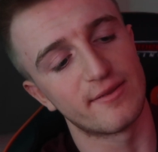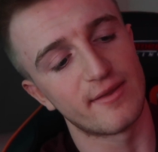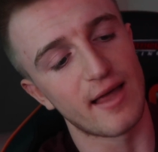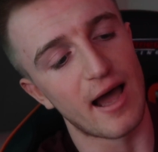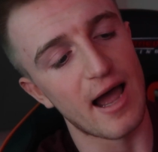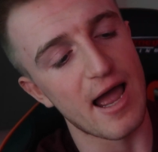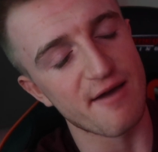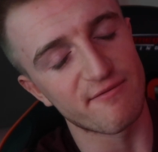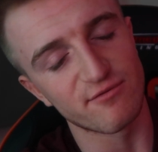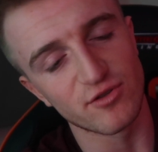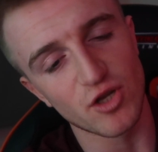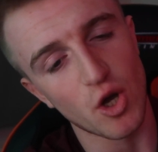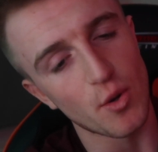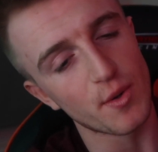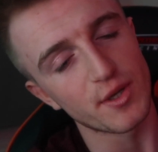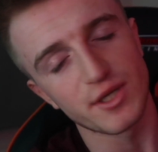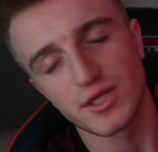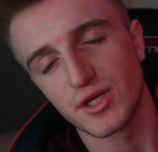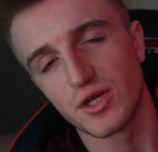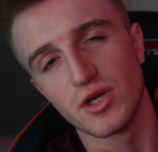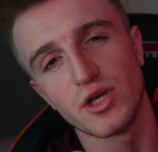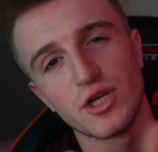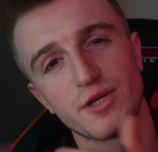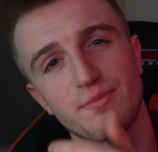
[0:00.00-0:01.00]
I have no
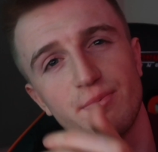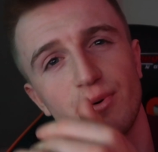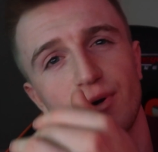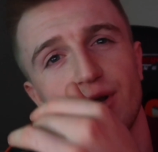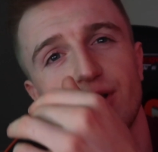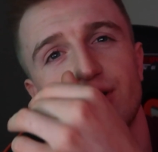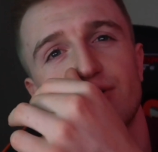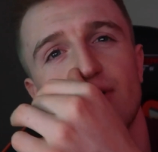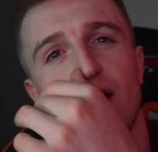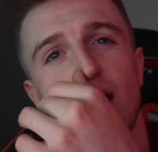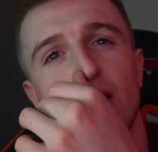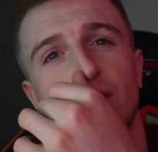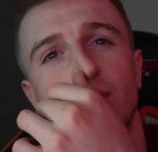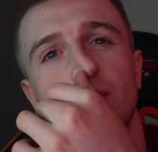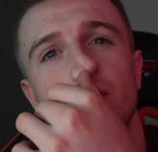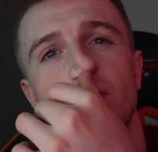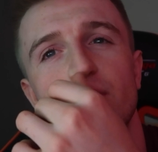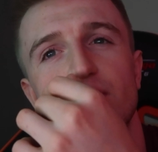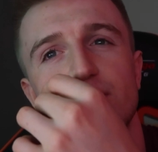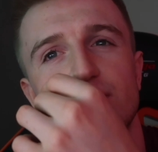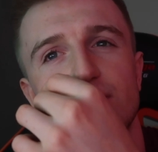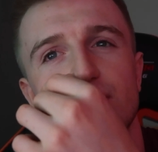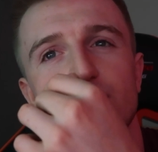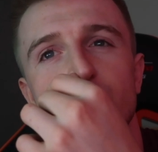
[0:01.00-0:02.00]
excuse but to try
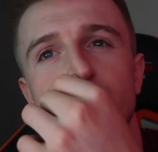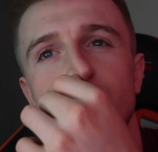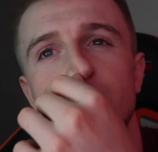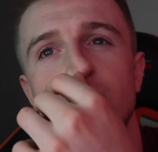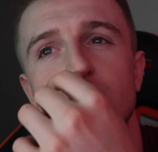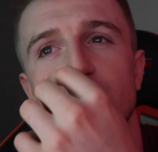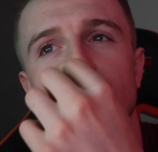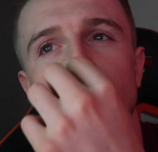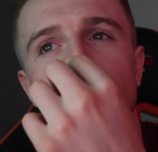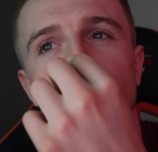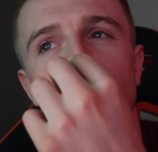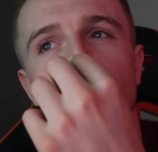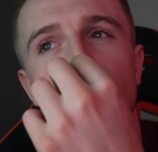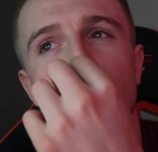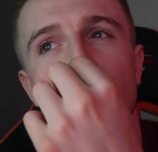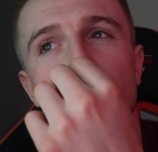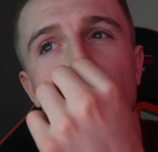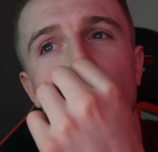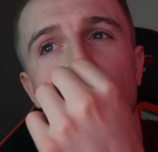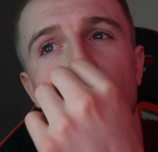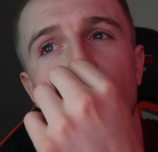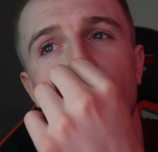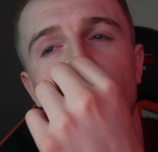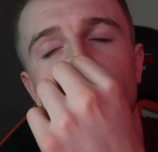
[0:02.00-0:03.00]
do this YouTube
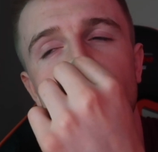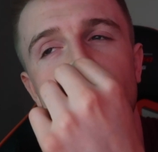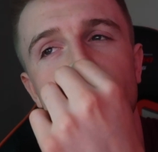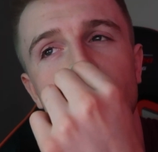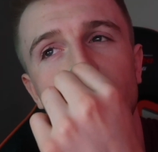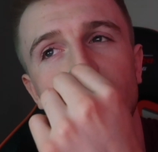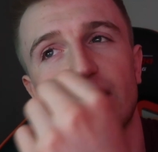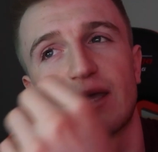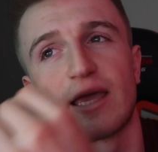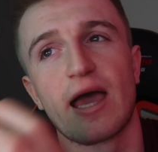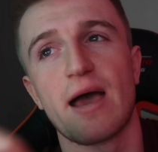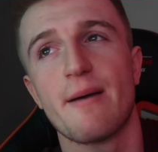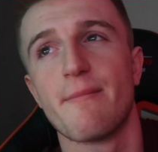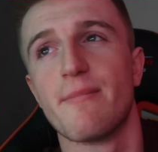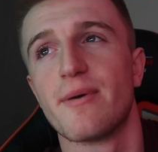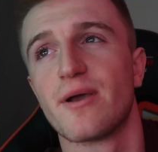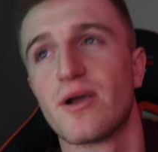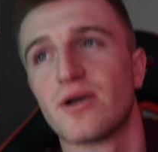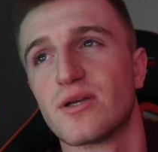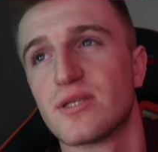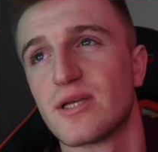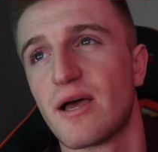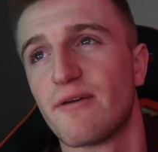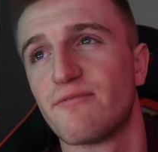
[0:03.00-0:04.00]
thing again,
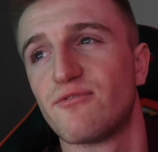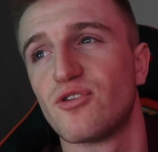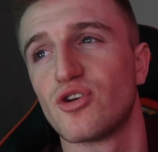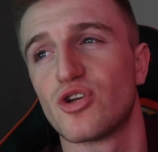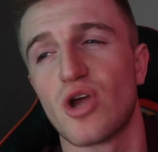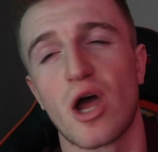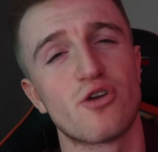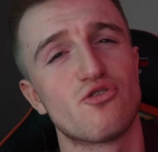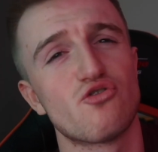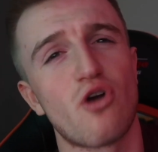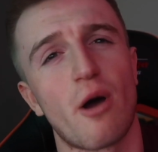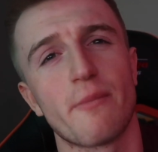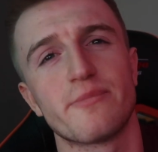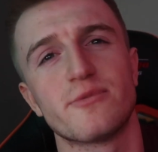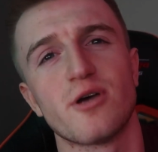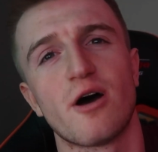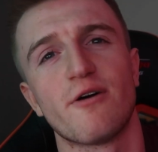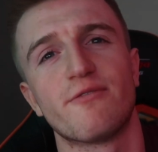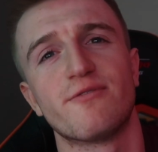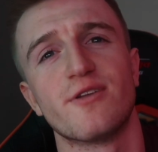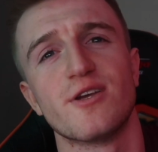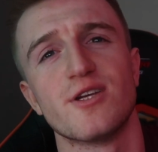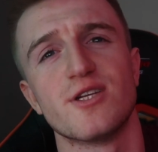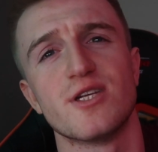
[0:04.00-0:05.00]
because I dropped
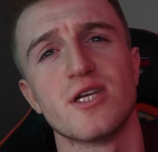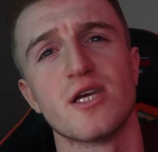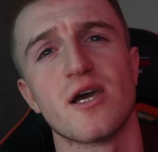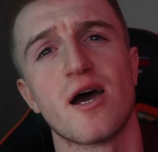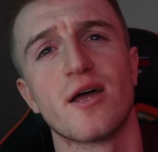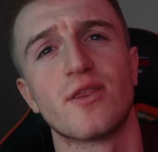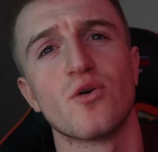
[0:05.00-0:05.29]
off this year.